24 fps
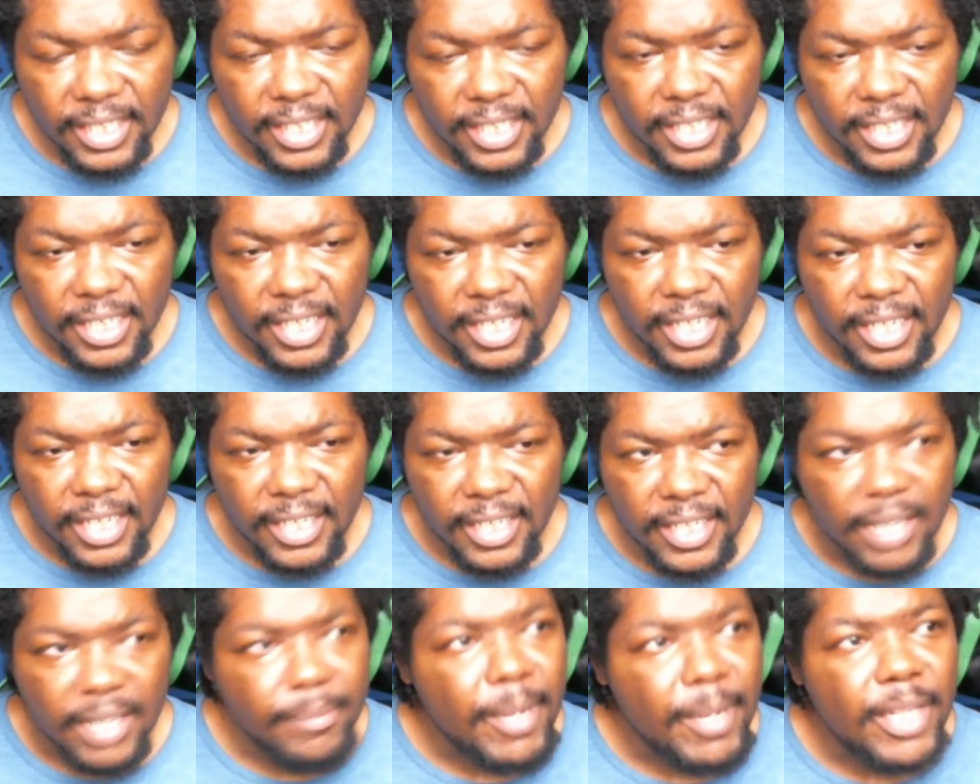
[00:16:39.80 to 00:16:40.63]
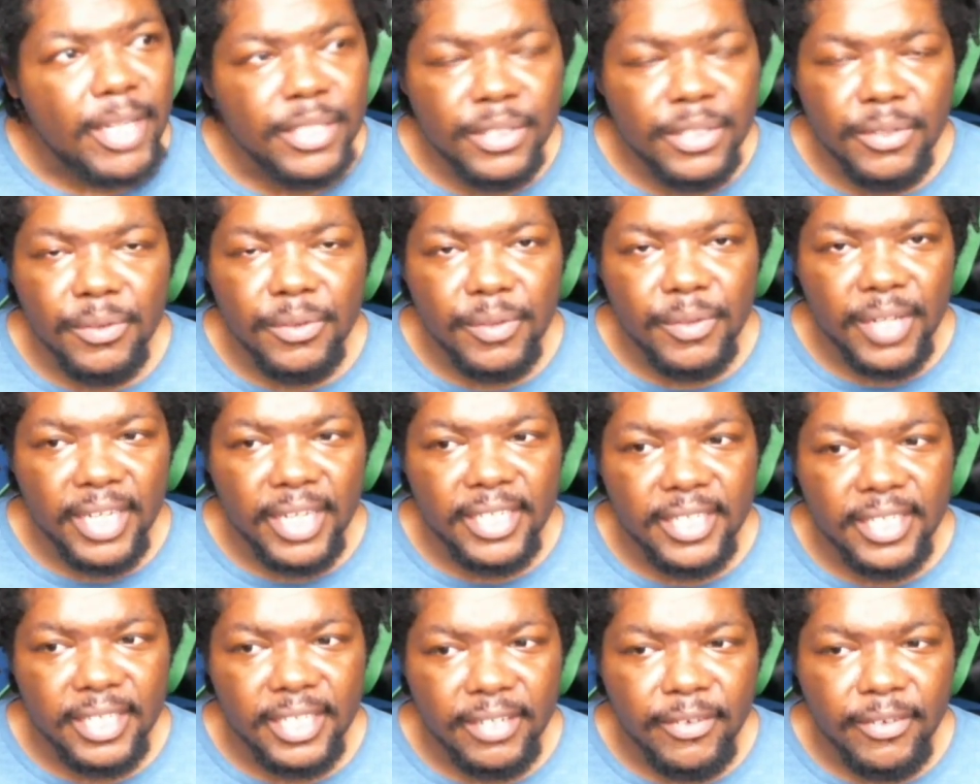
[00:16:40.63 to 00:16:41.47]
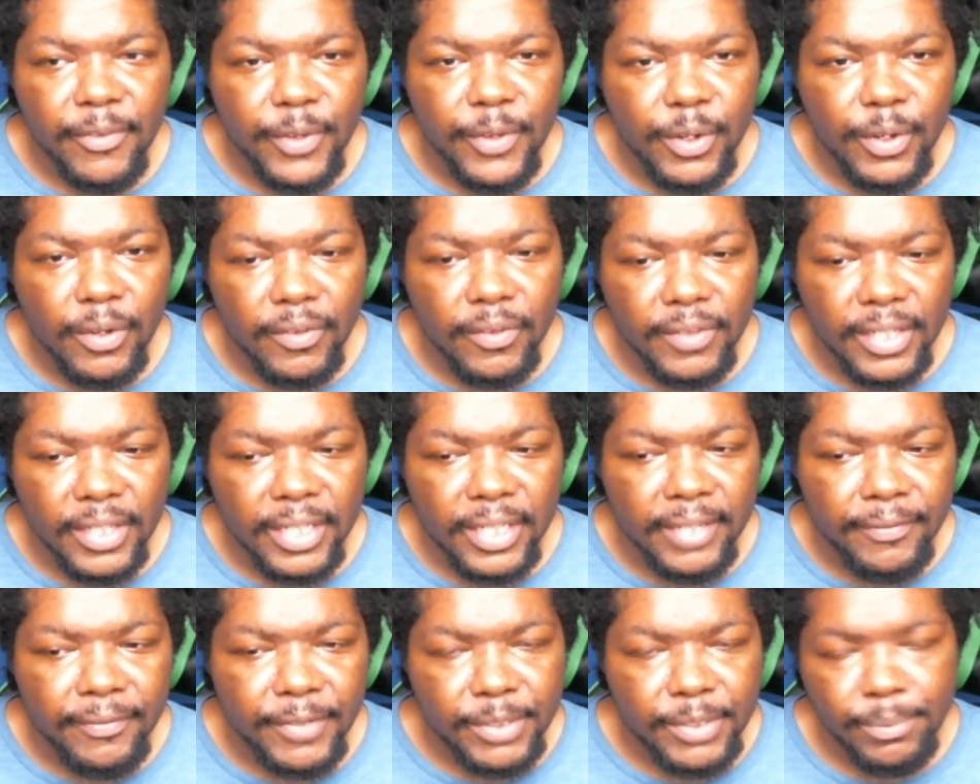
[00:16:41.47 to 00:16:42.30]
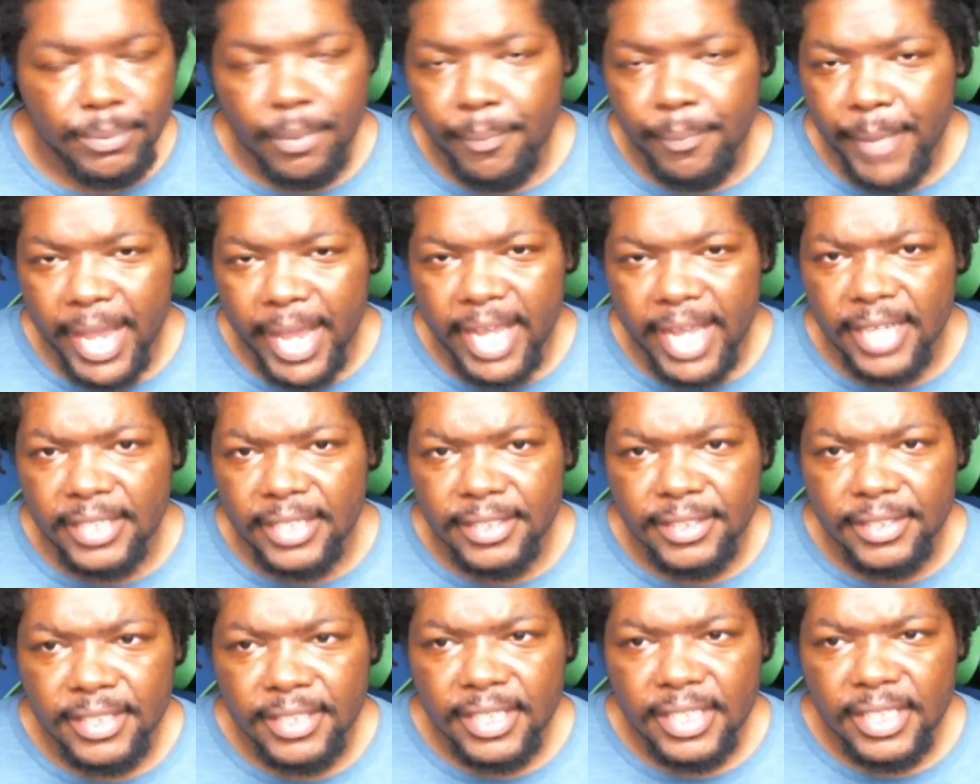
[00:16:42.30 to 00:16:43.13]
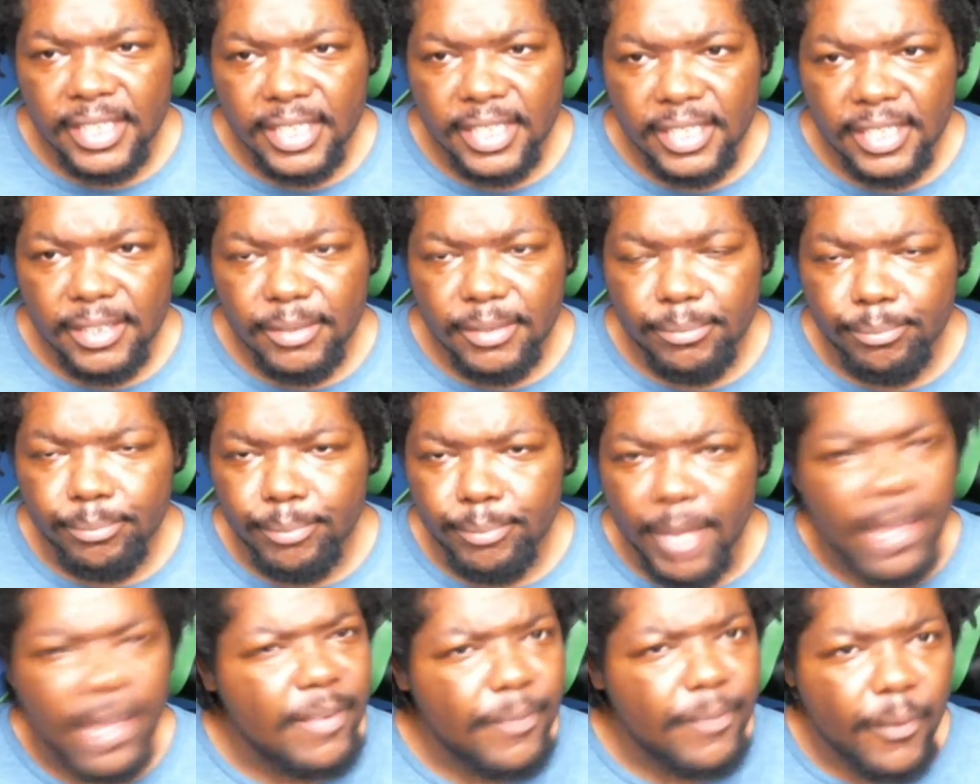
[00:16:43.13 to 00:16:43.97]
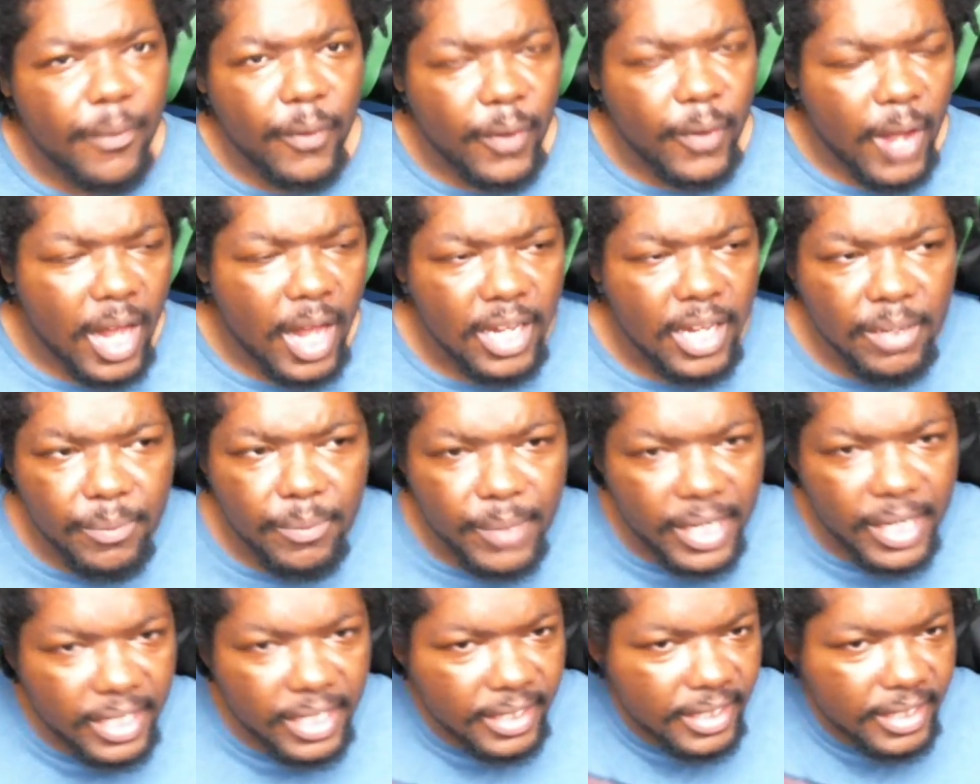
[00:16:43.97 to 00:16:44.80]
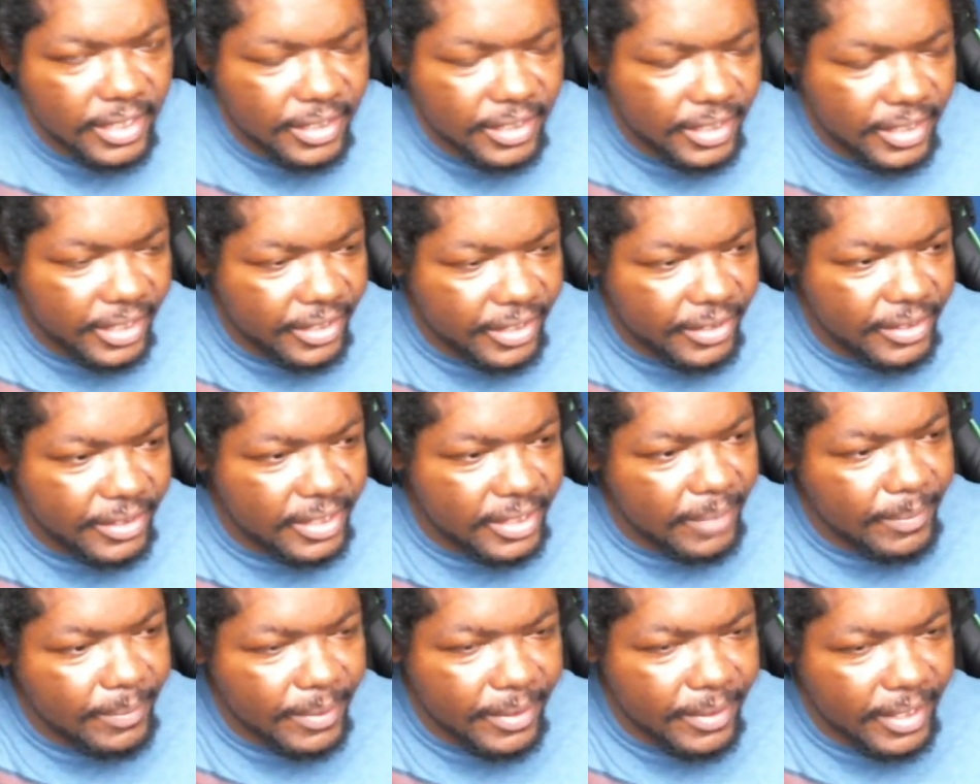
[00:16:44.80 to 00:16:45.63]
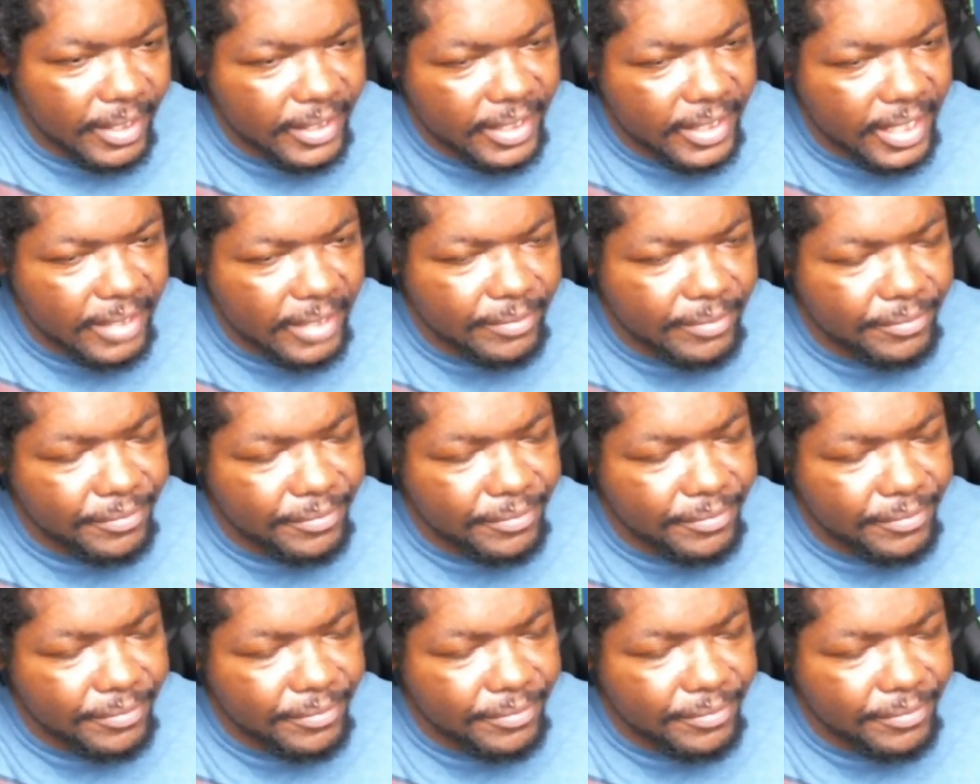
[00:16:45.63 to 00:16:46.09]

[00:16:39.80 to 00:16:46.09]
I might do like a review of the Invisible Man maybe for Halloween this year or something like that.